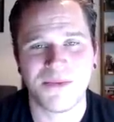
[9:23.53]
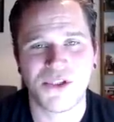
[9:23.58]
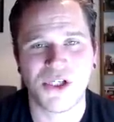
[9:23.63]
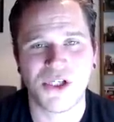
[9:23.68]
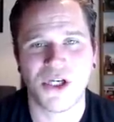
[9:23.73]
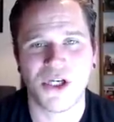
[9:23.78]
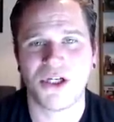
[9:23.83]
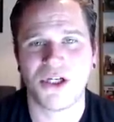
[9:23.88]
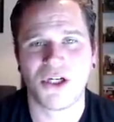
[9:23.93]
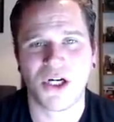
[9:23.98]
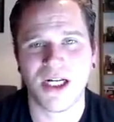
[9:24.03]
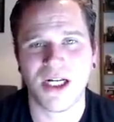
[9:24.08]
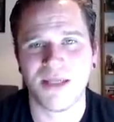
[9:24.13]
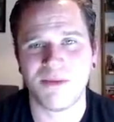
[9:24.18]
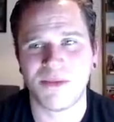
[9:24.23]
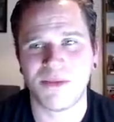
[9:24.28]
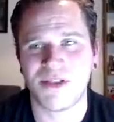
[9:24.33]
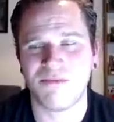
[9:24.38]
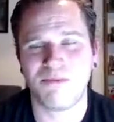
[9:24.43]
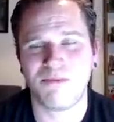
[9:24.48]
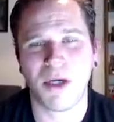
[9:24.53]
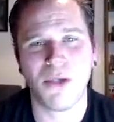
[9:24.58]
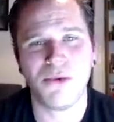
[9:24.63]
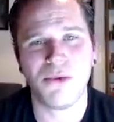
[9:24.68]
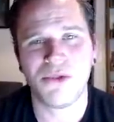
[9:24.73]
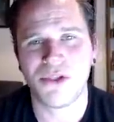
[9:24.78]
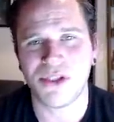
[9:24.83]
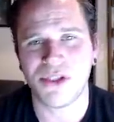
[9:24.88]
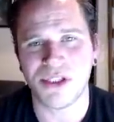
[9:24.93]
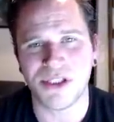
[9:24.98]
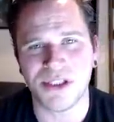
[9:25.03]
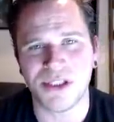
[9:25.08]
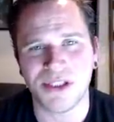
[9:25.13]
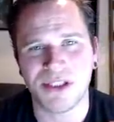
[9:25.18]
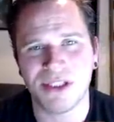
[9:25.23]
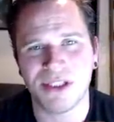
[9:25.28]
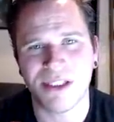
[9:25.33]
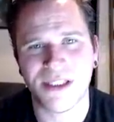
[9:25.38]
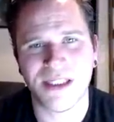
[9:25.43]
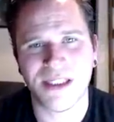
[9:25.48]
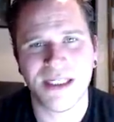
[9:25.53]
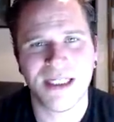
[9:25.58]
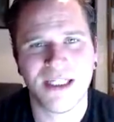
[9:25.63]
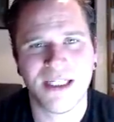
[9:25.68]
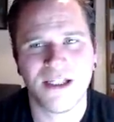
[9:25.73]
certain clips and posters and